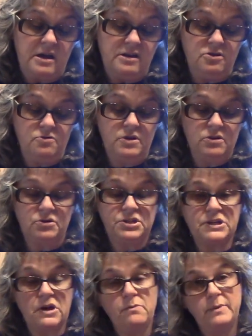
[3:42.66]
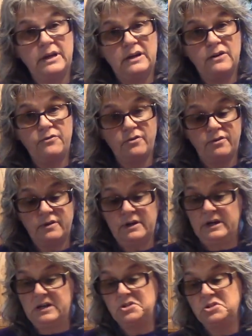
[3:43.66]
You hear so many different
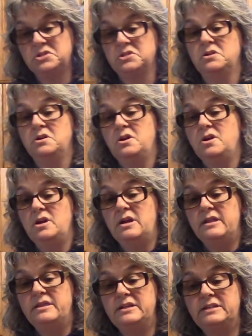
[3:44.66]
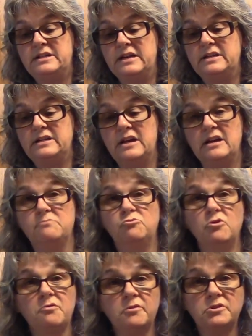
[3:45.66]
things this day and time,
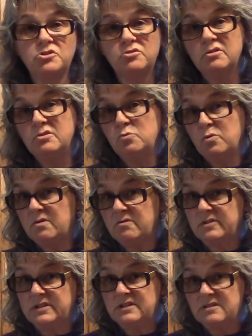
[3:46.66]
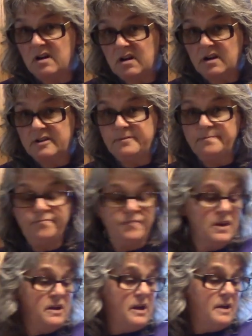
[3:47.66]
whether it's true, whether it's not,
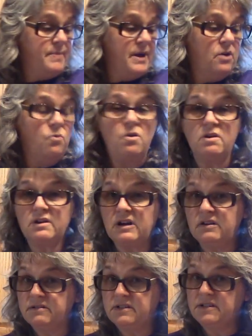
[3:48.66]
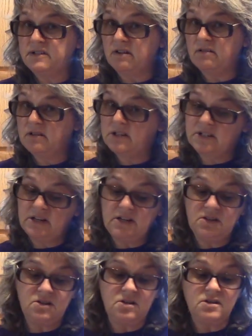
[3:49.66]
about what causes certain
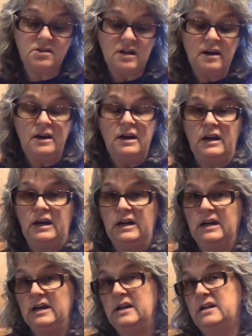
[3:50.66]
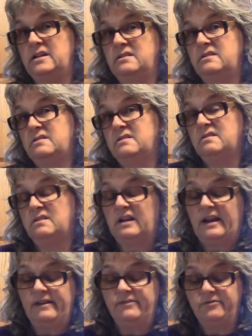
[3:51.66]
diseases. And
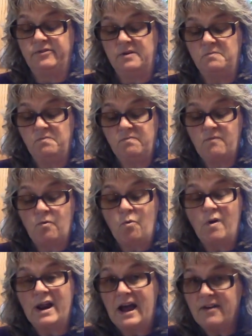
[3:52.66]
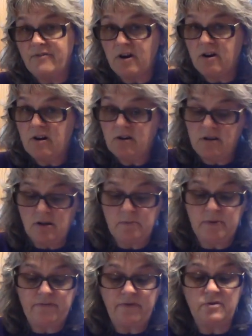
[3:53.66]
from what I've heard,
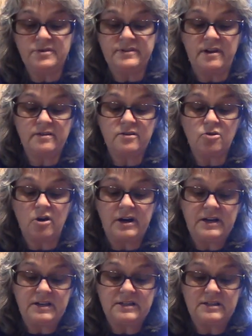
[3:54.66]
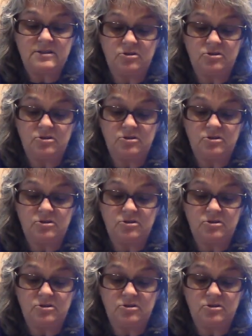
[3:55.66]
aluminum foil is not the greatest.